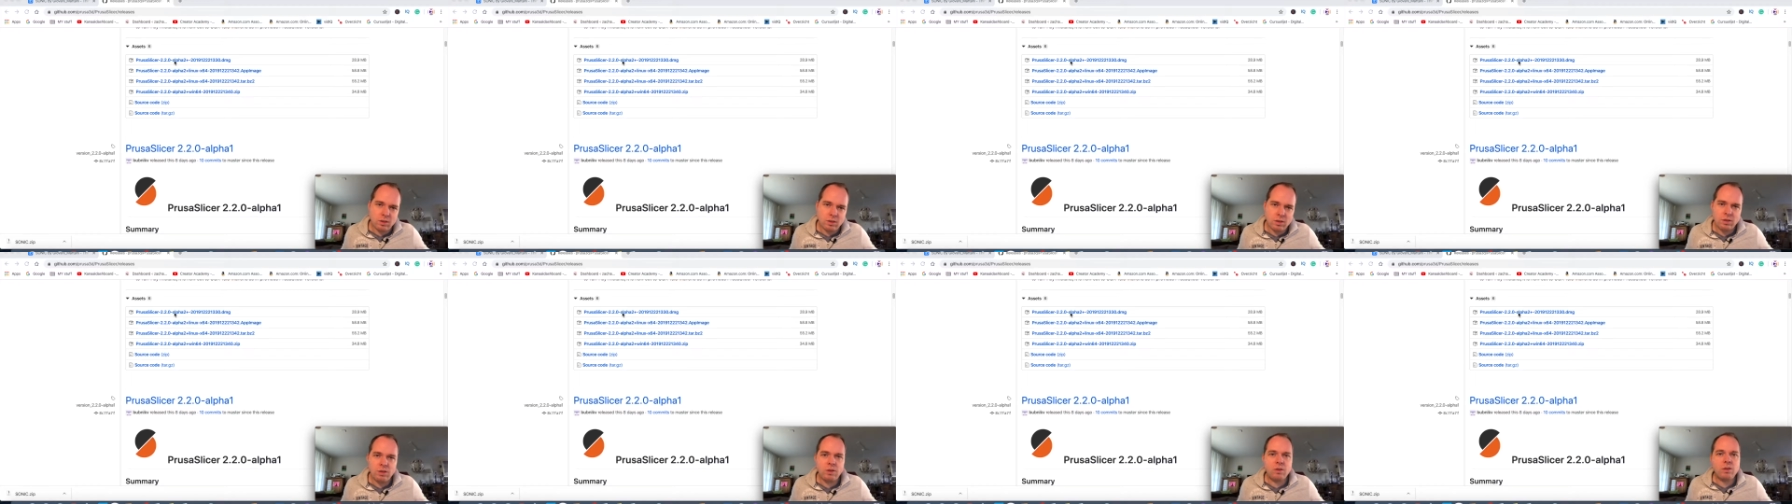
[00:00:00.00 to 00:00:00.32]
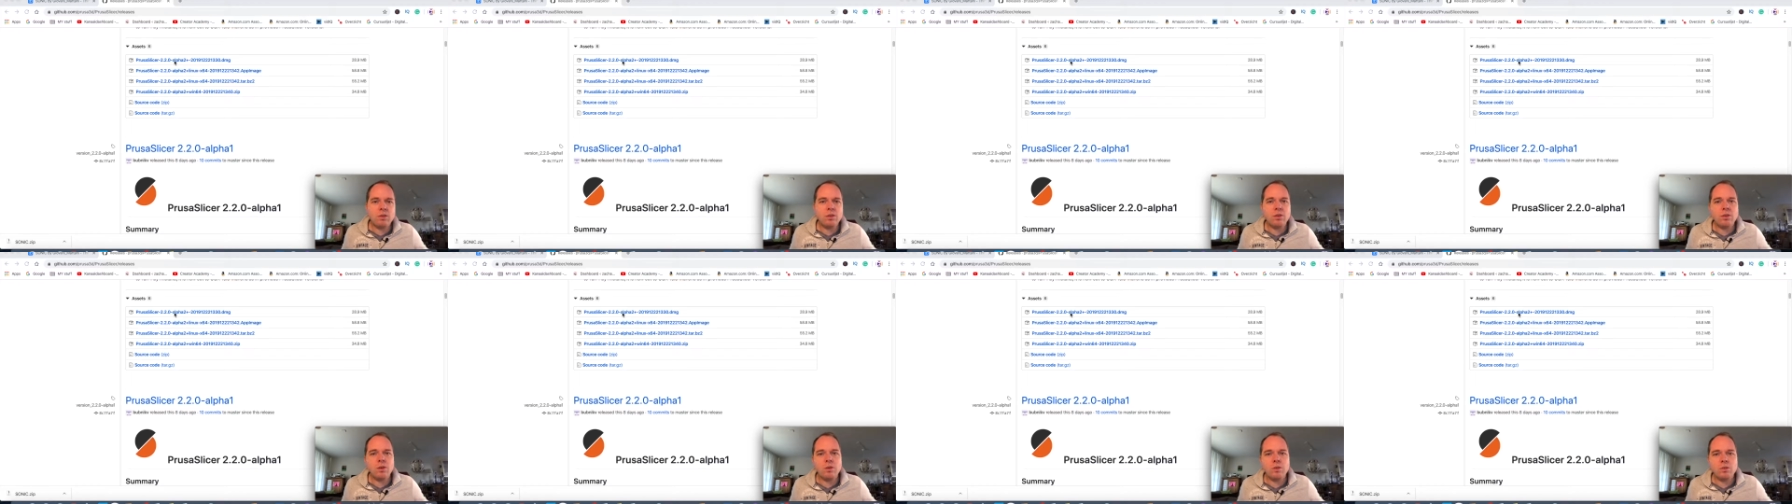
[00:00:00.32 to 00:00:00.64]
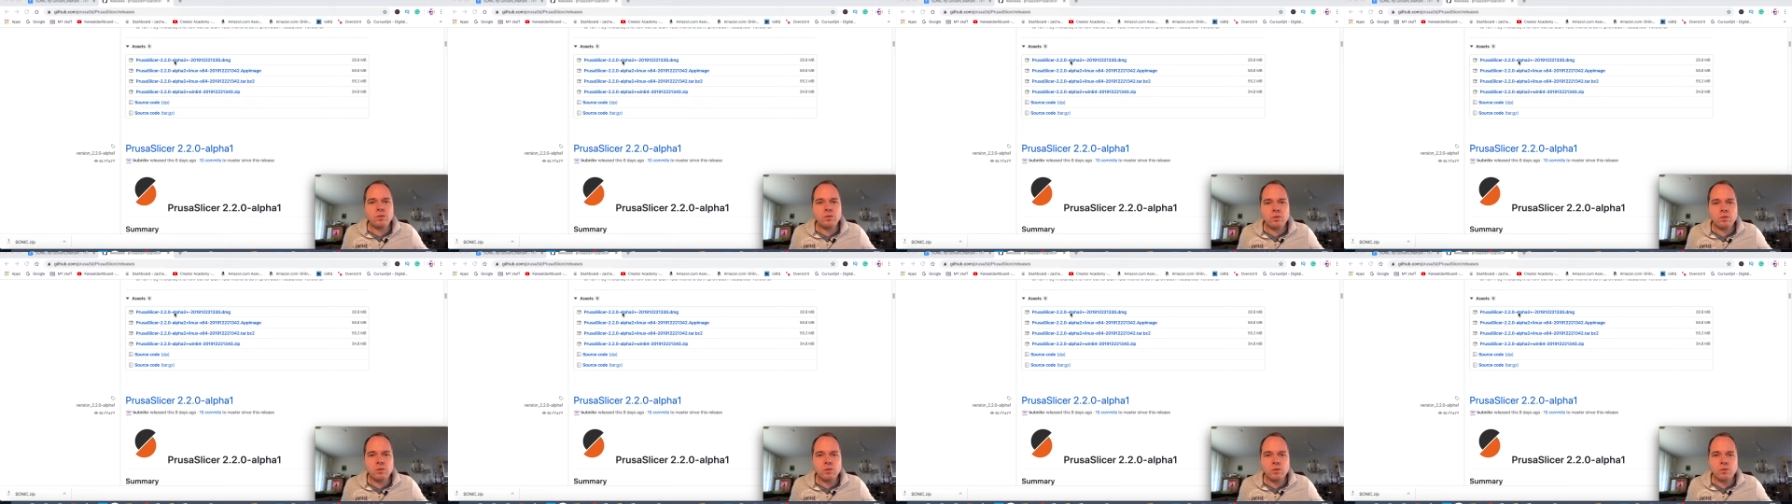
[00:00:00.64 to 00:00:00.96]
you're going
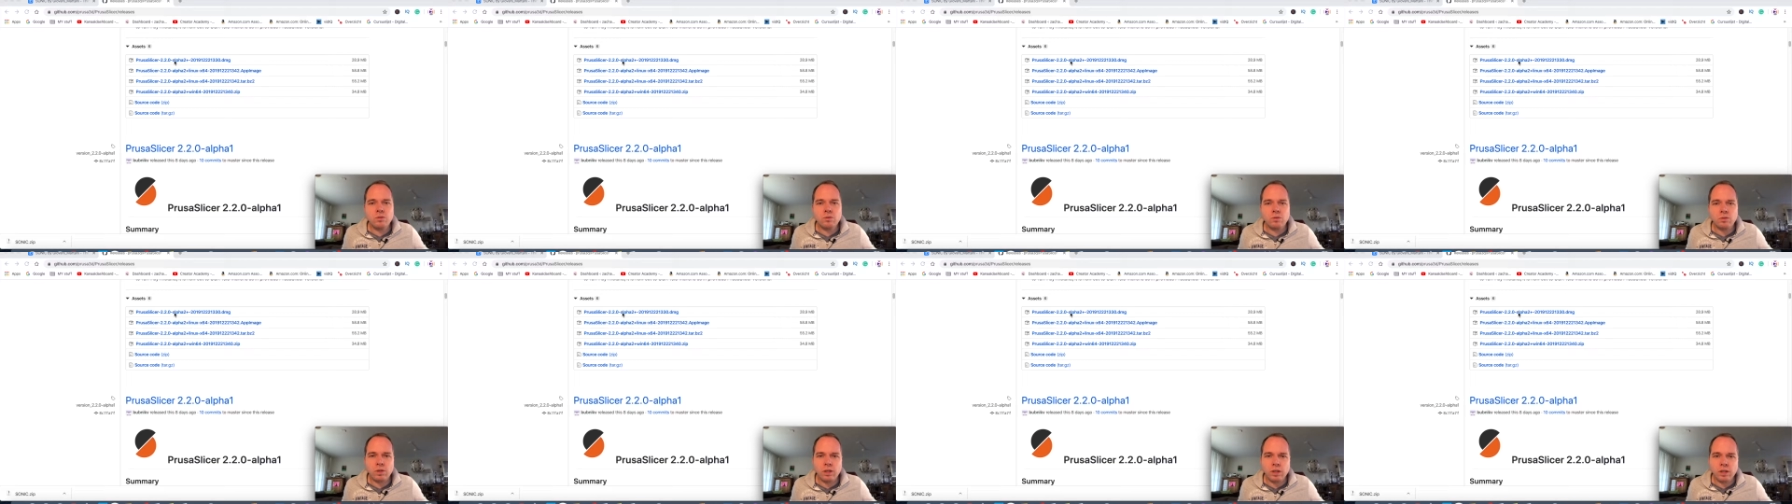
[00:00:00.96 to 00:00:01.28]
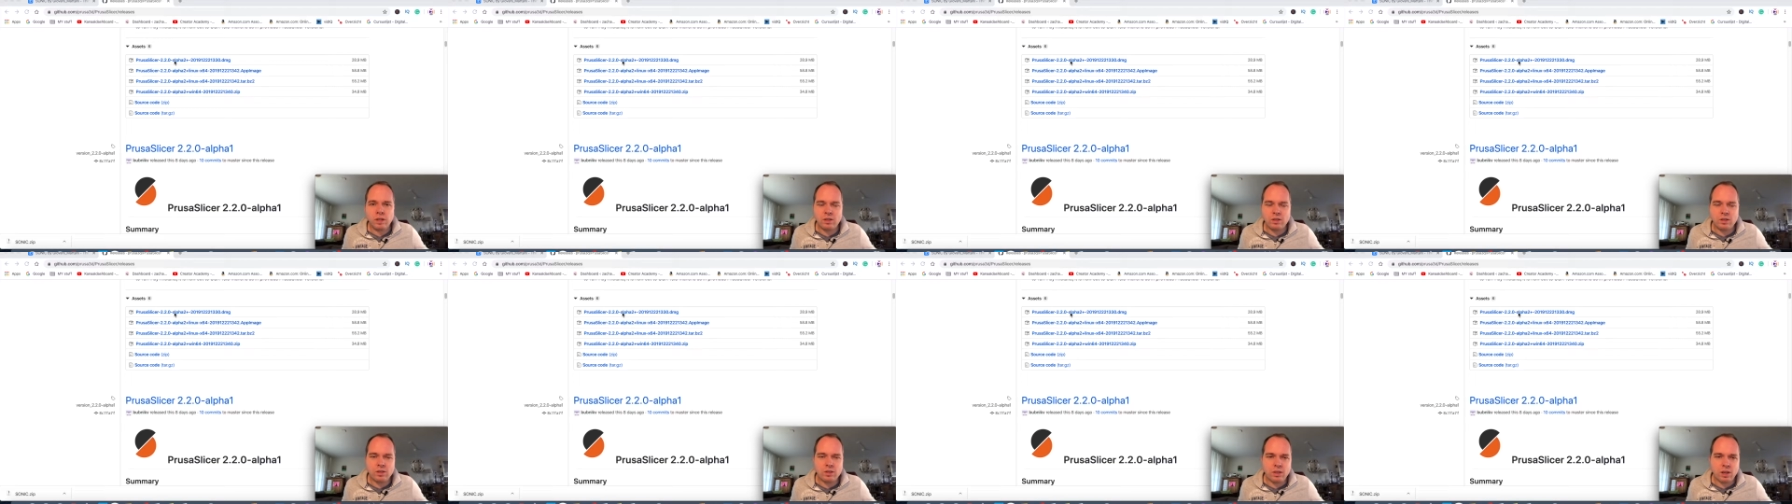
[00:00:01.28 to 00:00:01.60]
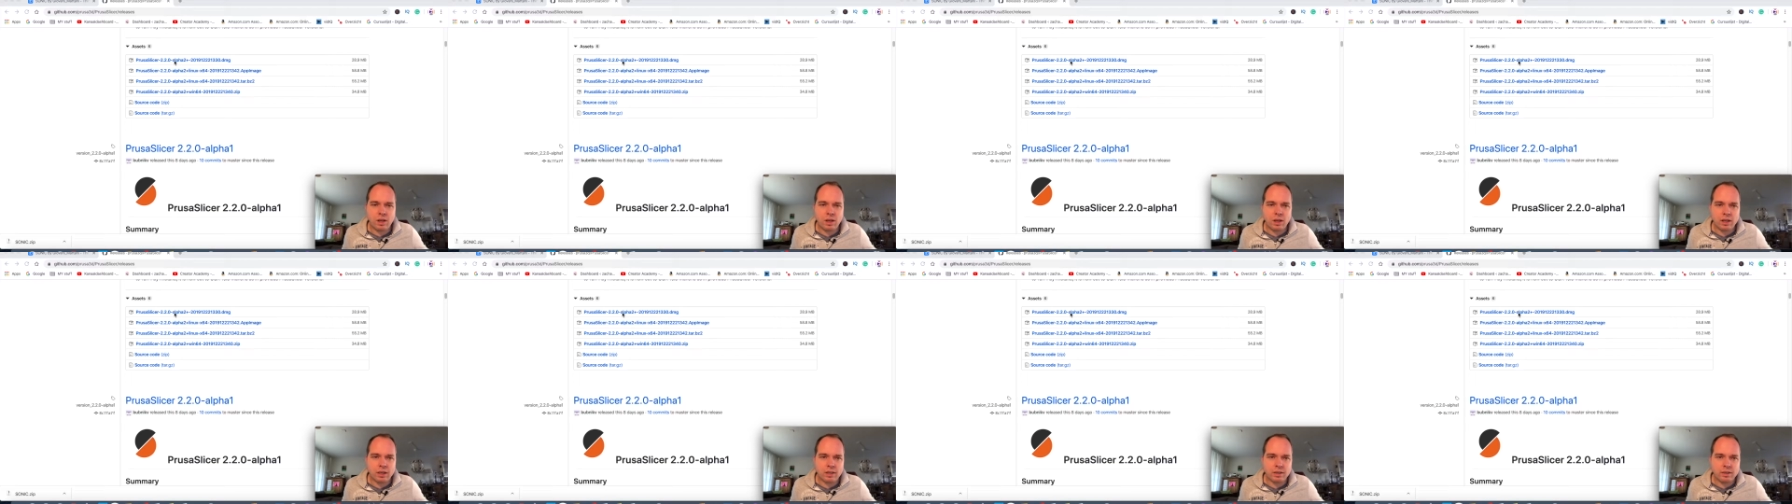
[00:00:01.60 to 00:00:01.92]
to
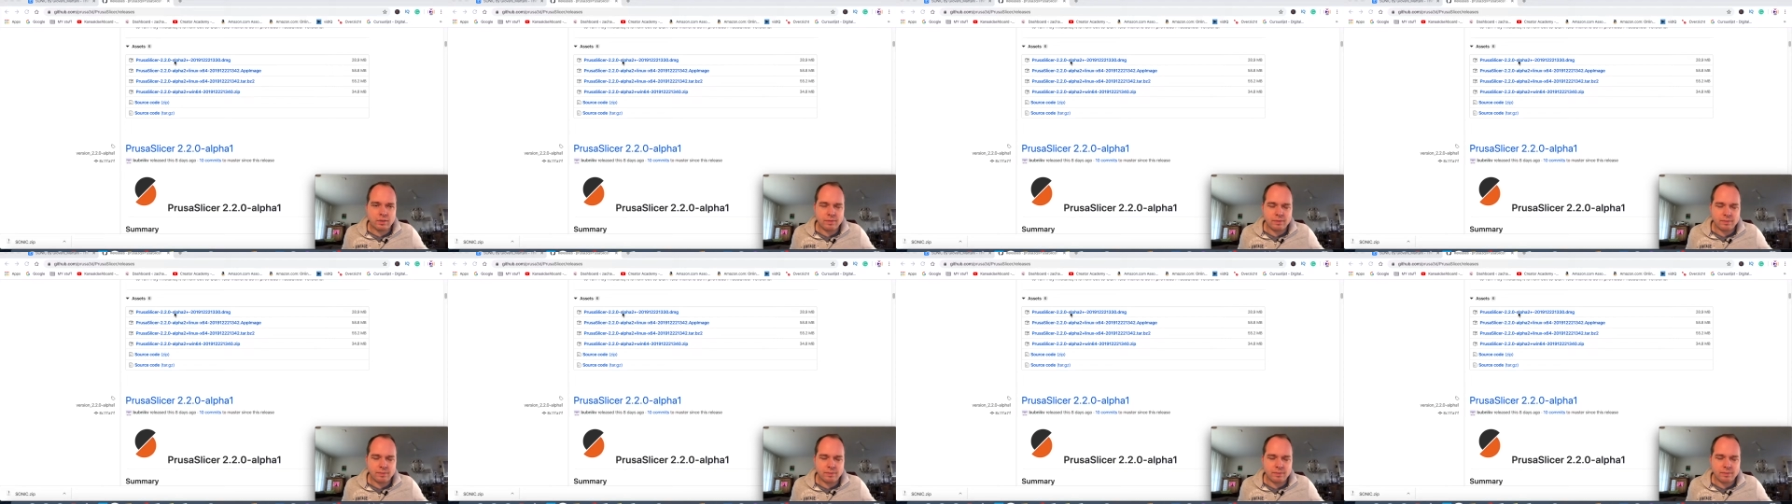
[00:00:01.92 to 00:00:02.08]
install it.